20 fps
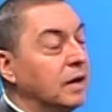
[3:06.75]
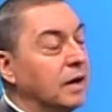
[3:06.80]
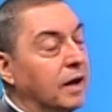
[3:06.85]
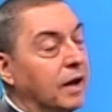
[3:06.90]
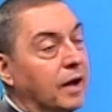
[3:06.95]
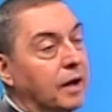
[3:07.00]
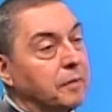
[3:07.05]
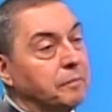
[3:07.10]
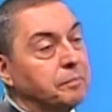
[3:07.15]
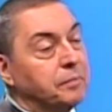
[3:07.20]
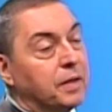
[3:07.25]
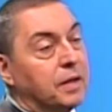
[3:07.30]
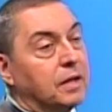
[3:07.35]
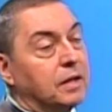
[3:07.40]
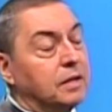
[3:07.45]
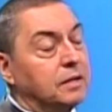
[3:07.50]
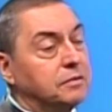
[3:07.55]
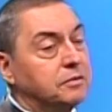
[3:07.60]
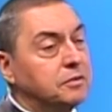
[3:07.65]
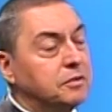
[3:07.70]
Uh,
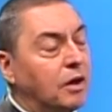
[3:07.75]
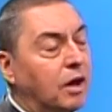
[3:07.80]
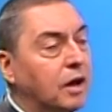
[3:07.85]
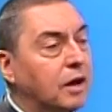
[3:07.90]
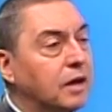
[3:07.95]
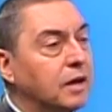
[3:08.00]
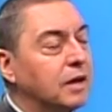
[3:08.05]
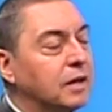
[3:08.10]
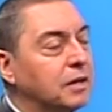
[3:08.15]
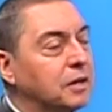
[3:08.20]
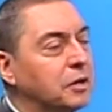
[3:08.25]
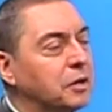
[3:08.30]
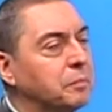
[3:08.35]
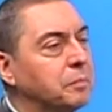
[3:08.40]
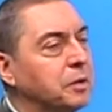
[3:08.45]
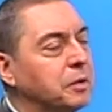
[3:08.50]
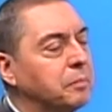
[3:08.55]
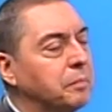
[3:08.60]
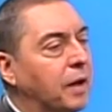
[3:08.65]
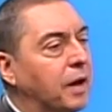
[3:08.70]
let's talk a little
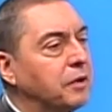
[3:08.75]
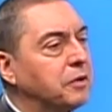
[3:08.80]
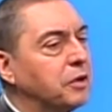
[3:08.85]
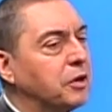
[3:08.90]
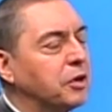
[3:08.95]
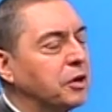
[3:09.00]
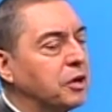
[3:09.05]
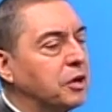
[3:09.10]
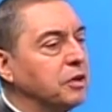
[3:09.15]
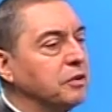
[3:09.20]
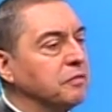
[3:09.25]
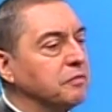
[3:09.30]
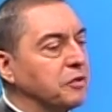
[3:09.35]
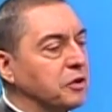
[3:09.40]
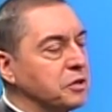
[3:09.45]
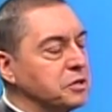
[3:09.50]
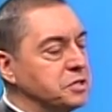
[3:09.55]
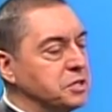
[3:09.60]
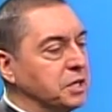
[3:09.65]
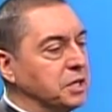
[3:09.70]
bit about her
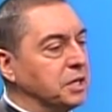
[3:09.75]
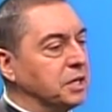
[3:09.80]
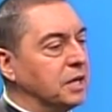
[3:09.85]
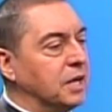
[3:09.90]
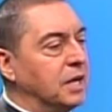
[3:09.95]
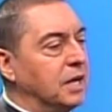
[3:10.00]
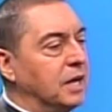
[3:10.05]
conversion